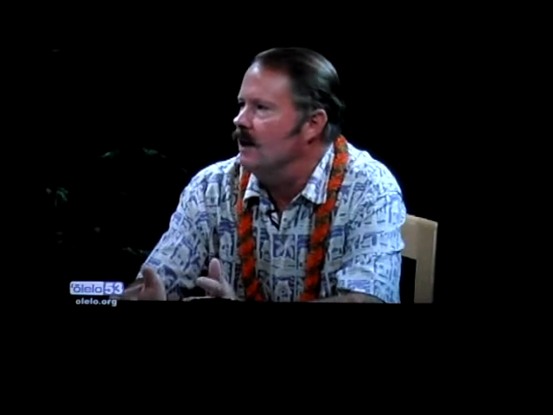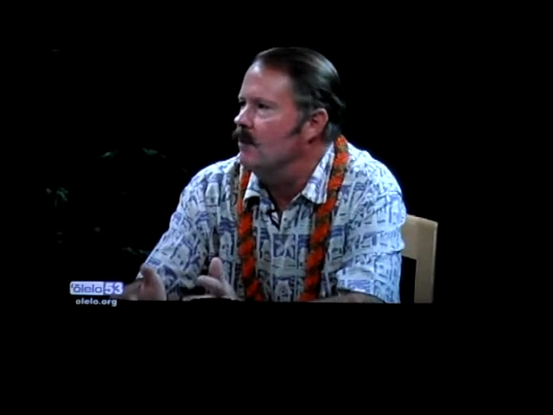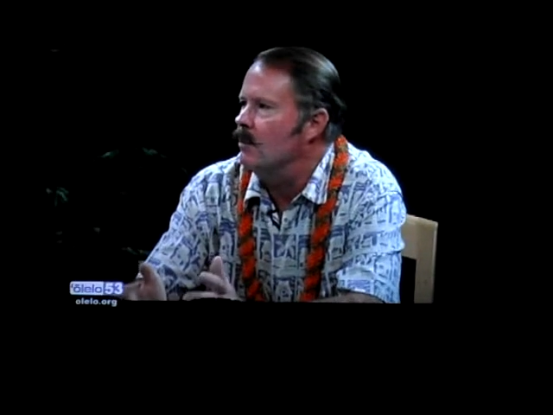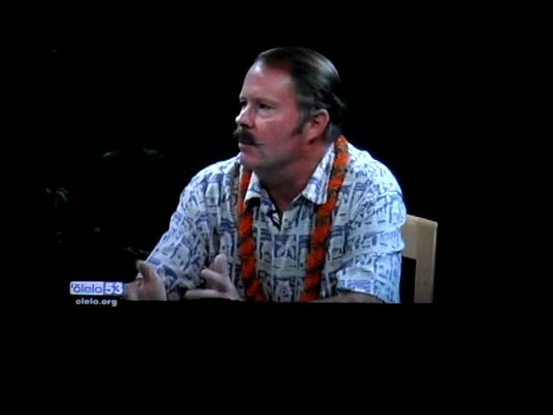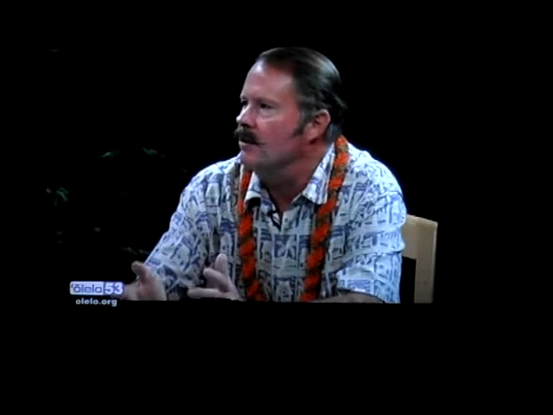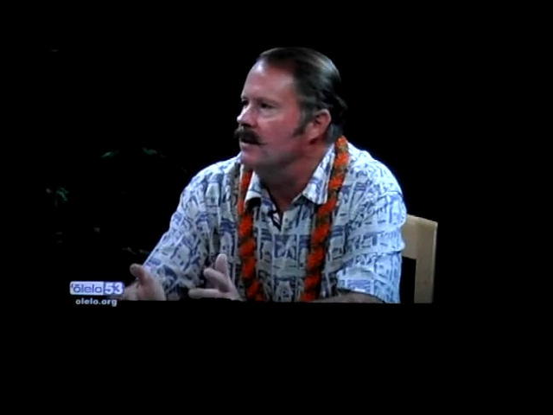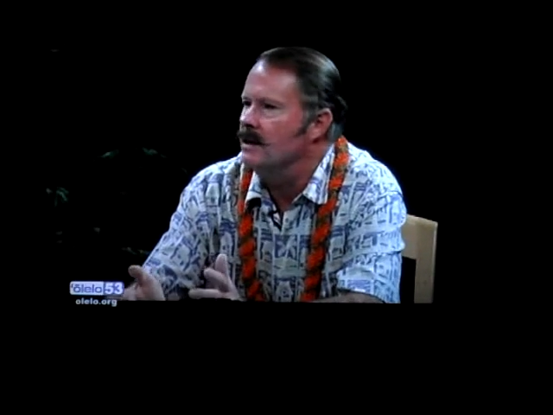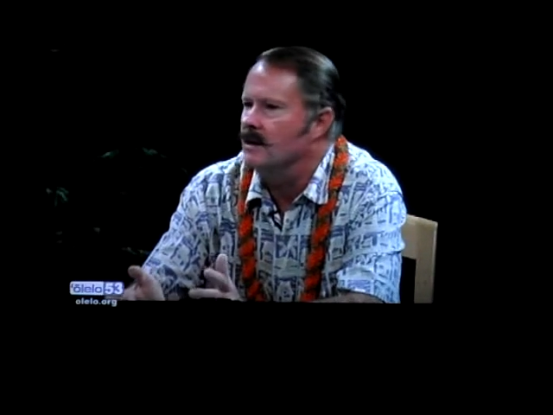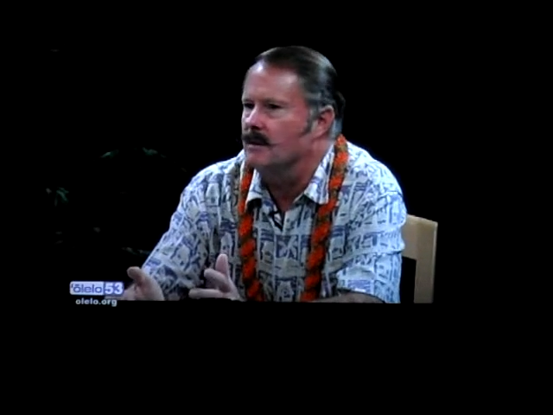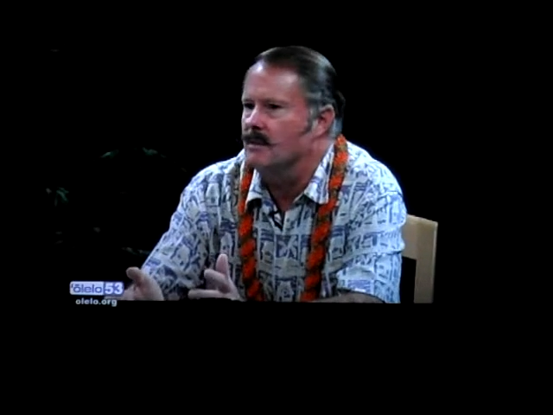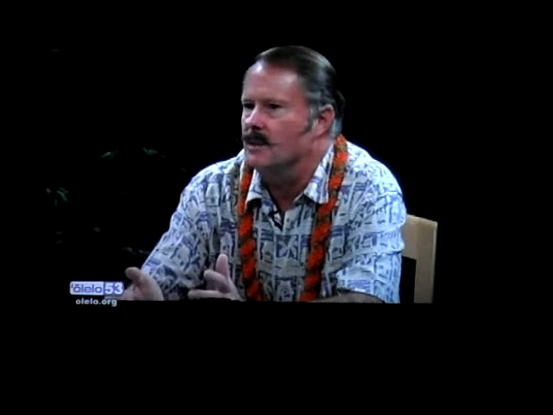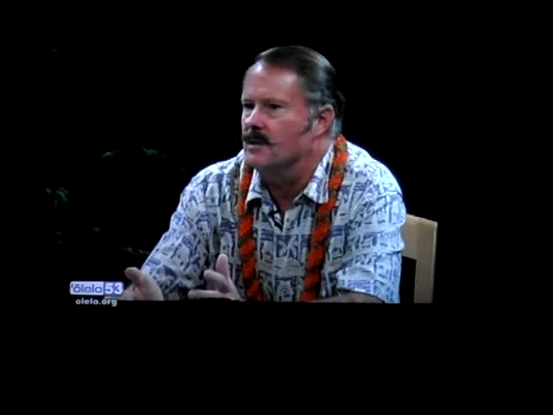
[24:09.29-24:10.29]
And where are they
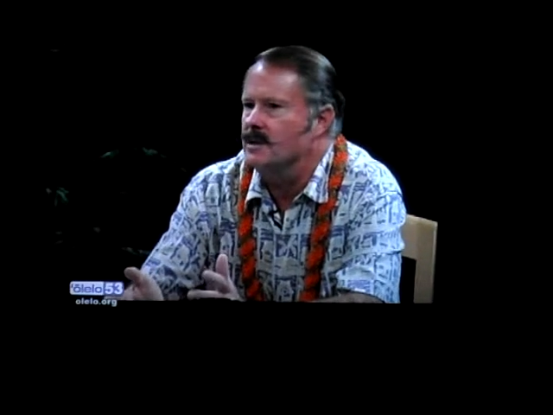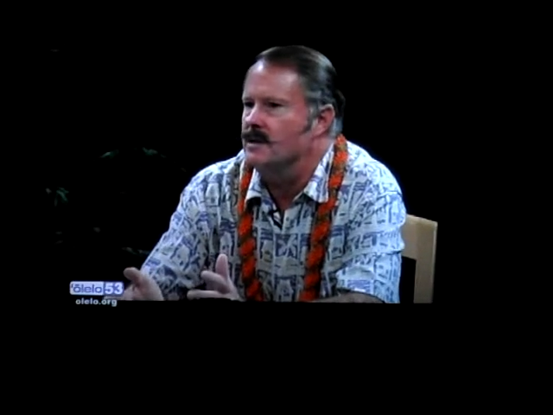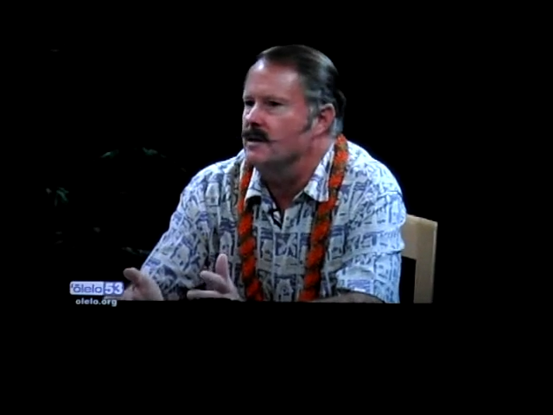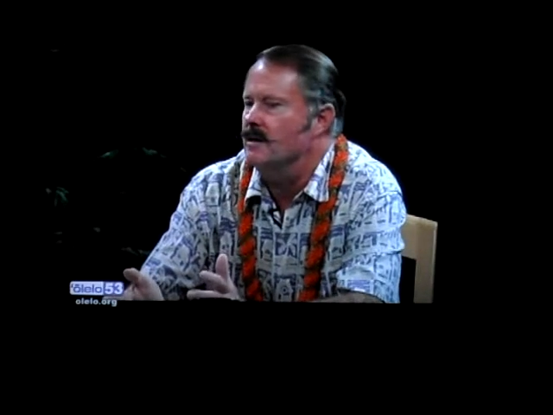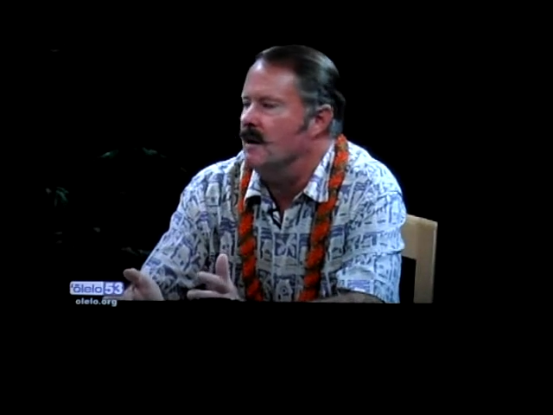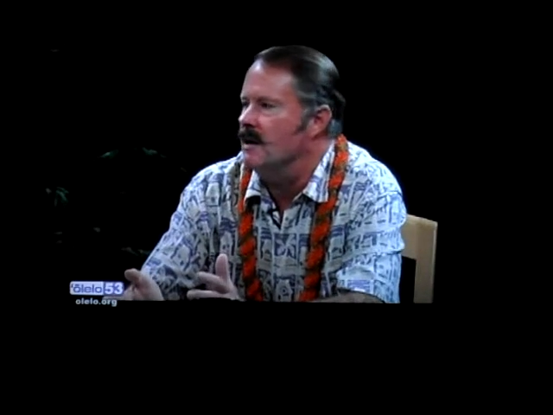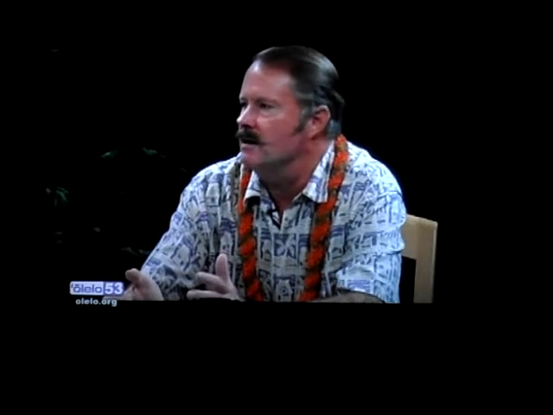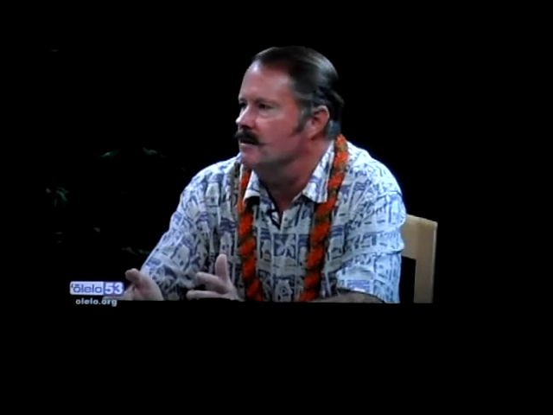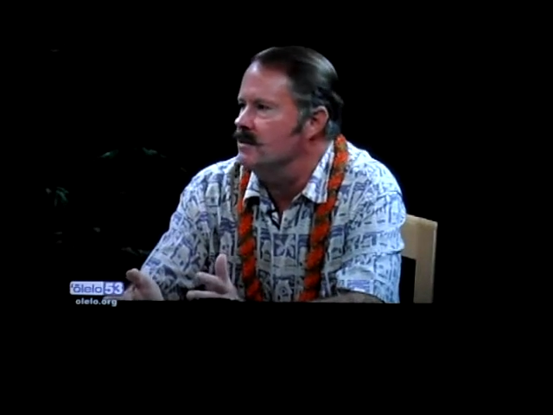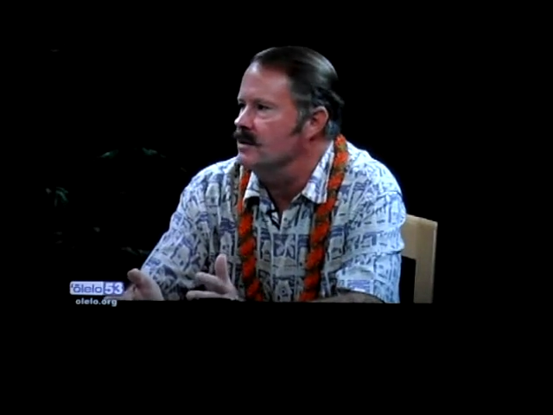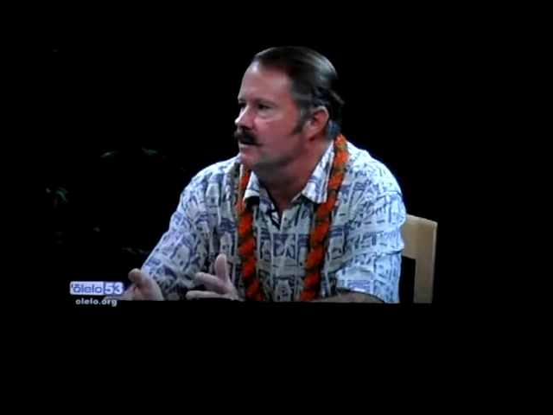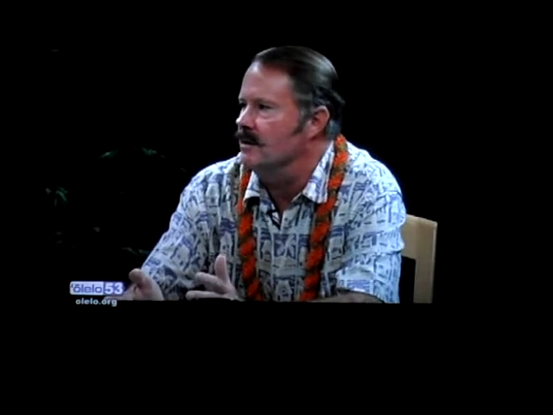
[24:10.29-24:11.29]
going to purchase their
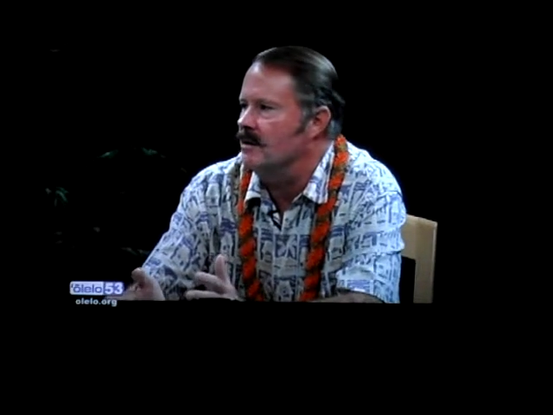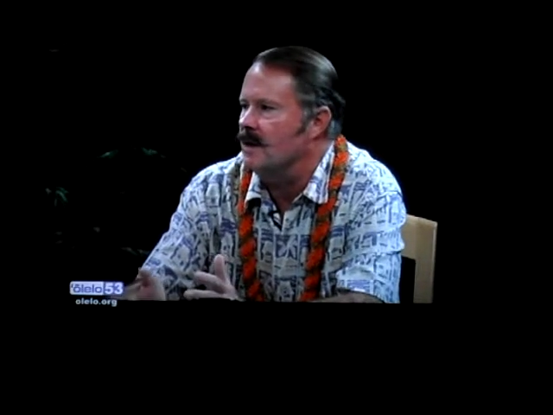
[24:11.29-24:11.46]
items?